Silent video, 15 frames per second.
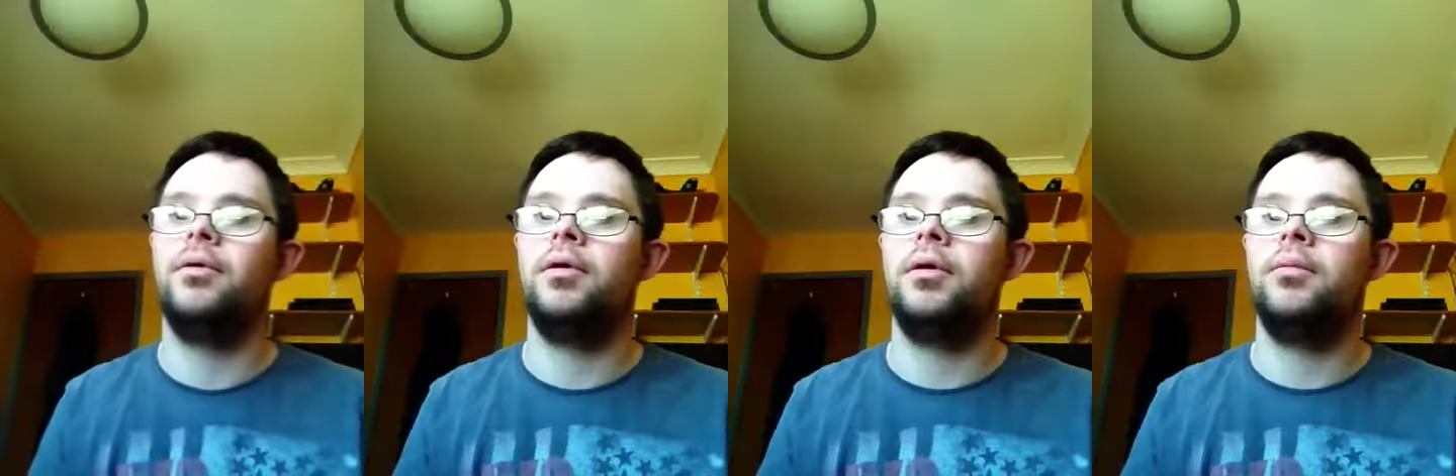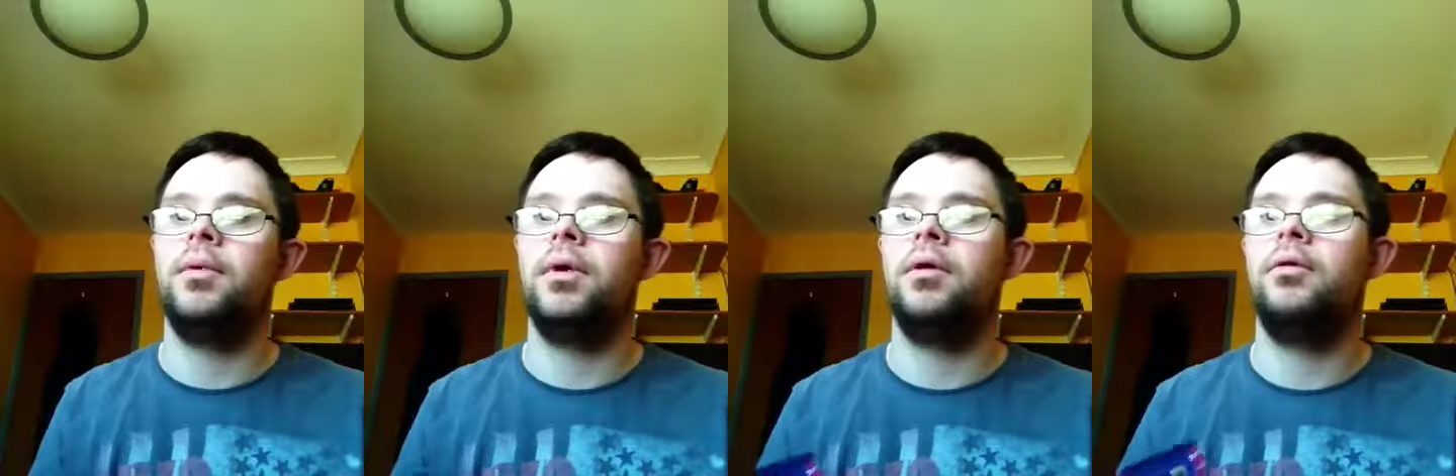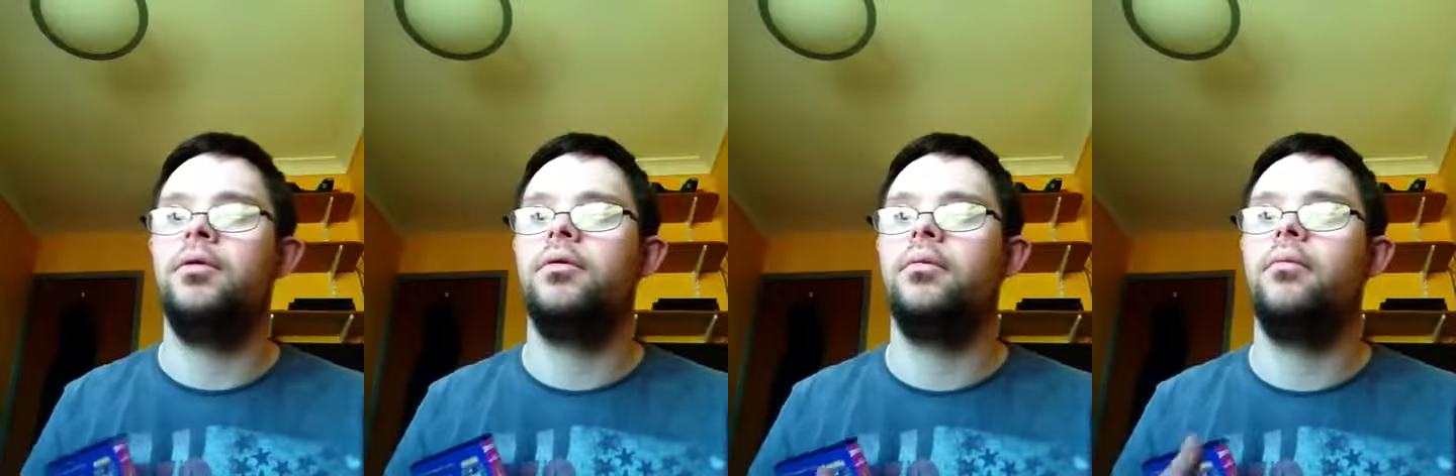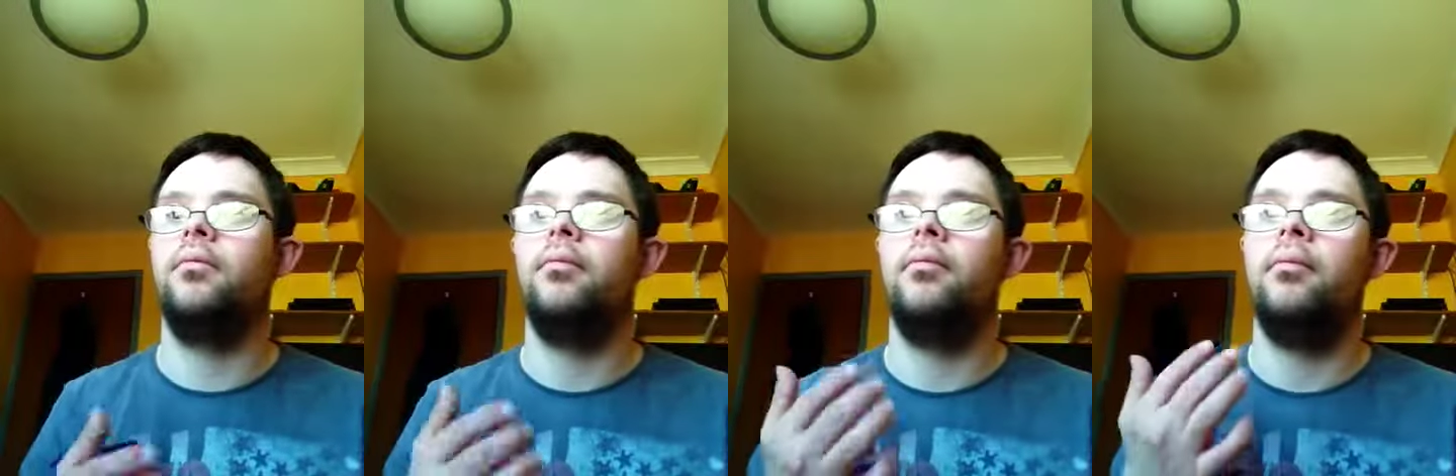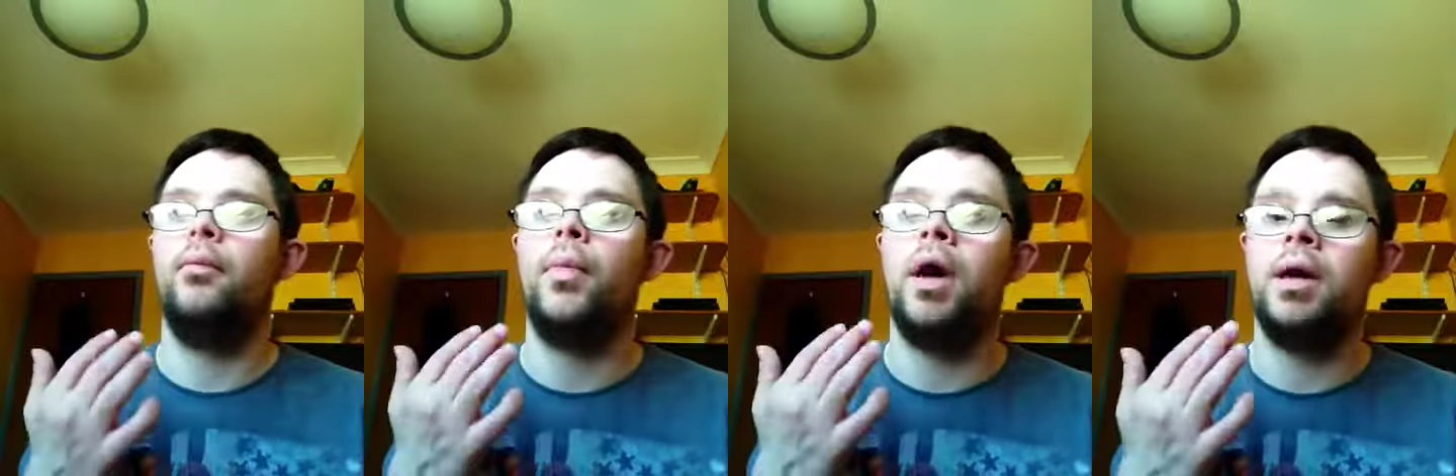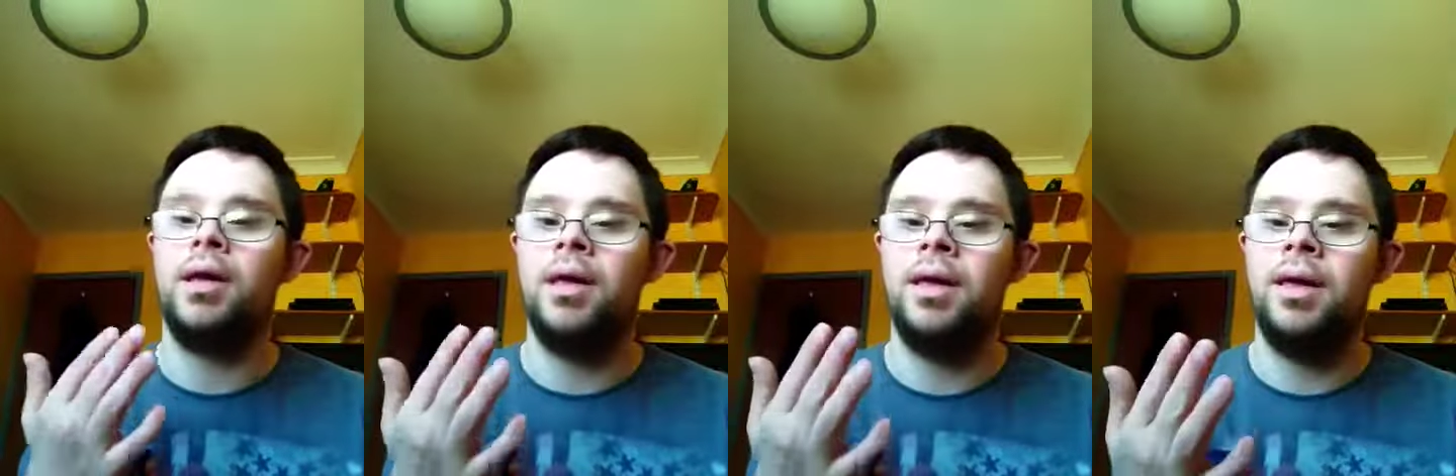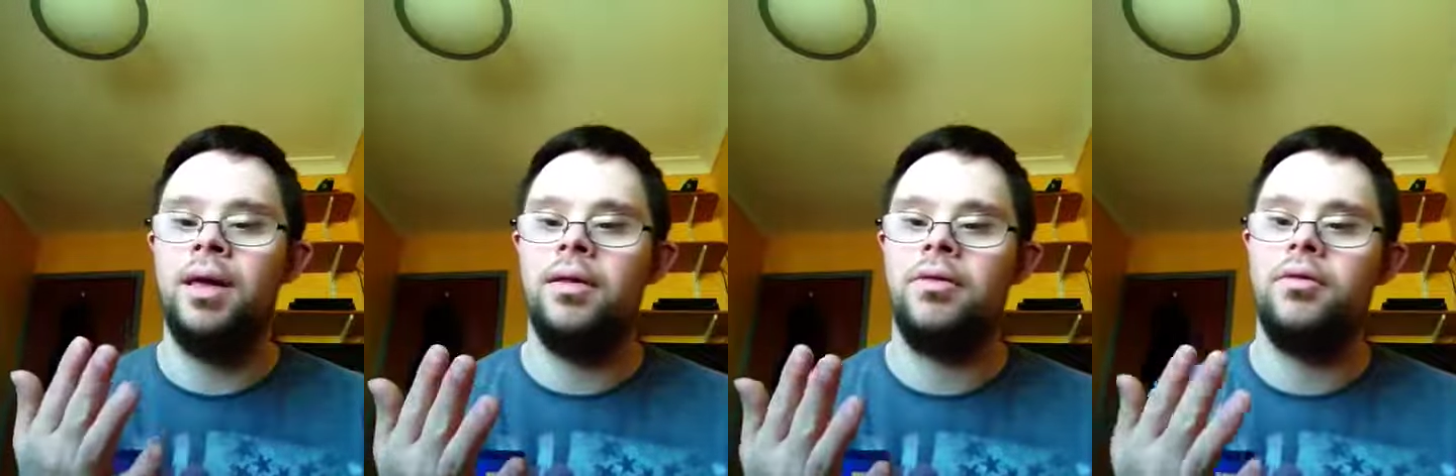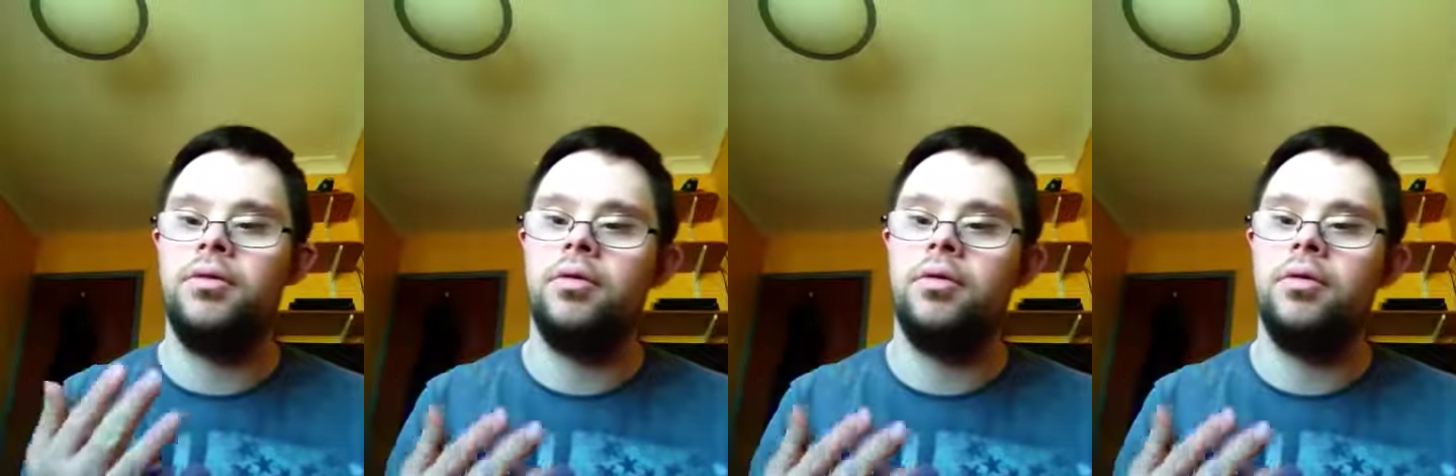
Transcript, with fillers: so that means Magli